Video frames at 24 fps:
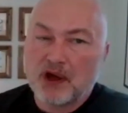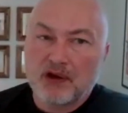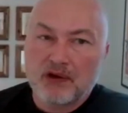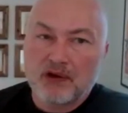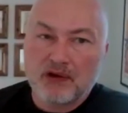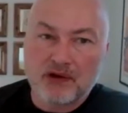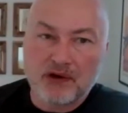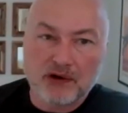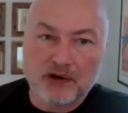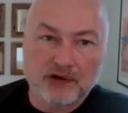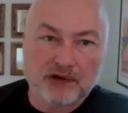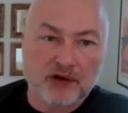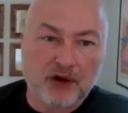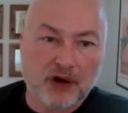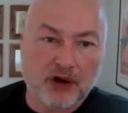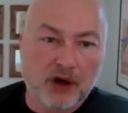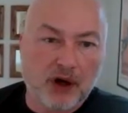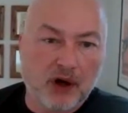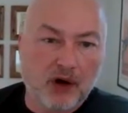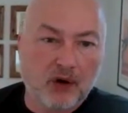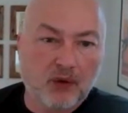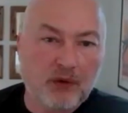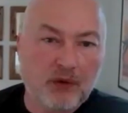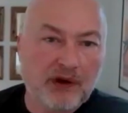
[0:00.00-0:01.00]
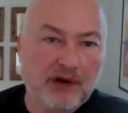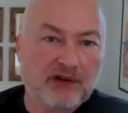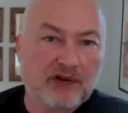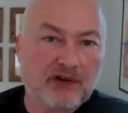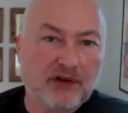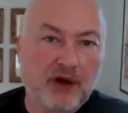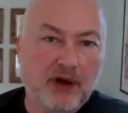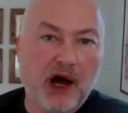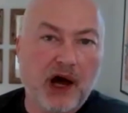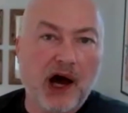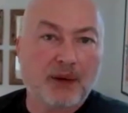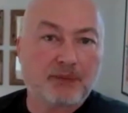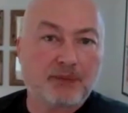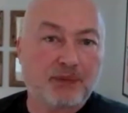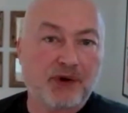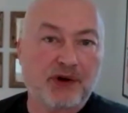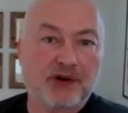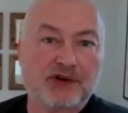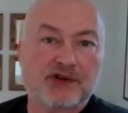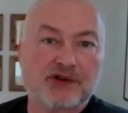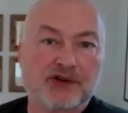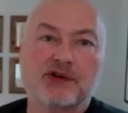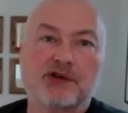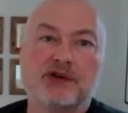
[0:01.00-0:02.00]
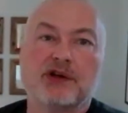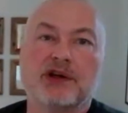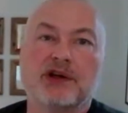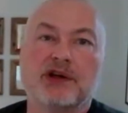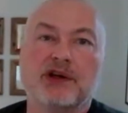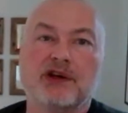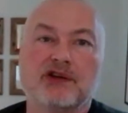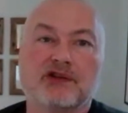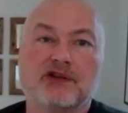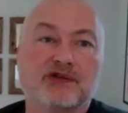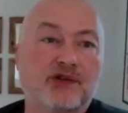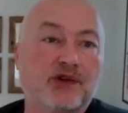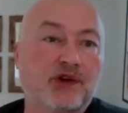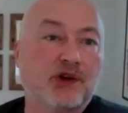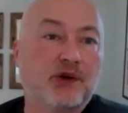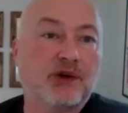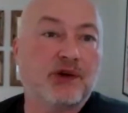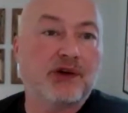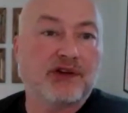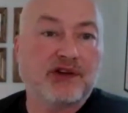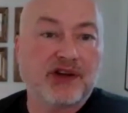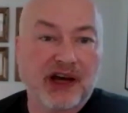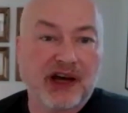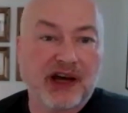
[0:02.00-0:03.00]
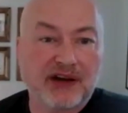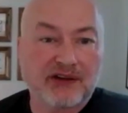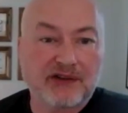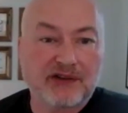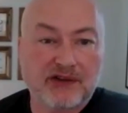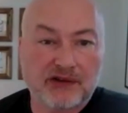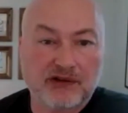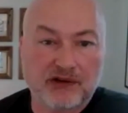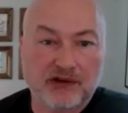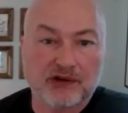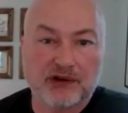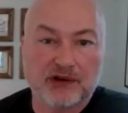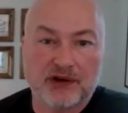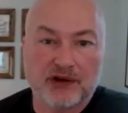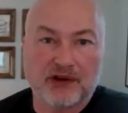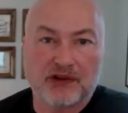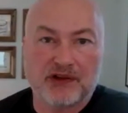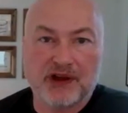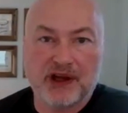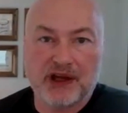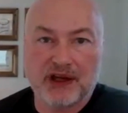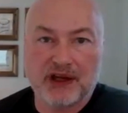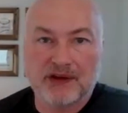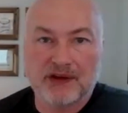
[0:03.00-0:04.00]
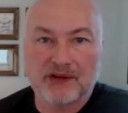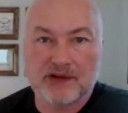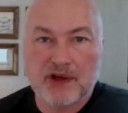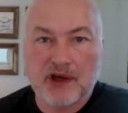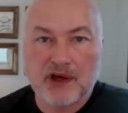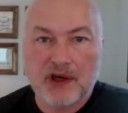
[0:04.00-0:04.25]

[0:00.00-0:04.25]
There's always opportunities for you to test certain things,